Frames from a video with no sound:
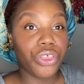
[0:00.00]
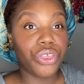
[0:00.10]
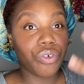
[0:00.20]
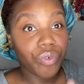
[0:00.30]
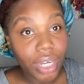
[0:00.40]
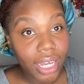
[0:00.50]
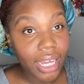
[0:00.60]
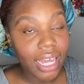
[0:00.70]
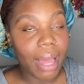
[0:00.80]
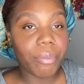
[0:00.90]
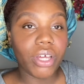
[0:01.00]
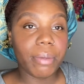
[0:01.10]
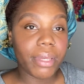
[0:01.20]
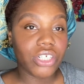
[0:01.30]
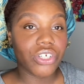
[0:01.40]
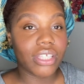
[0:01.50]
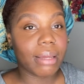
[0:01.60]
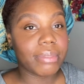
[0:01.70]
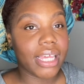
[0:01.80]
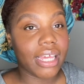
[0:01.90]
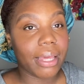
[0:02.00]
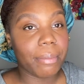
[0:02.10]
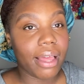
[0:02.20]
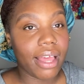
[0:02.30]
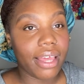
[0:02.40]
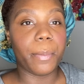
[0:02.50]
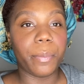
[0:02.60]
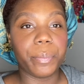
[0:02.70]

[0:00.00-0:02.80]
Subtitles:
3, I'm gonna make sure that I'm taking my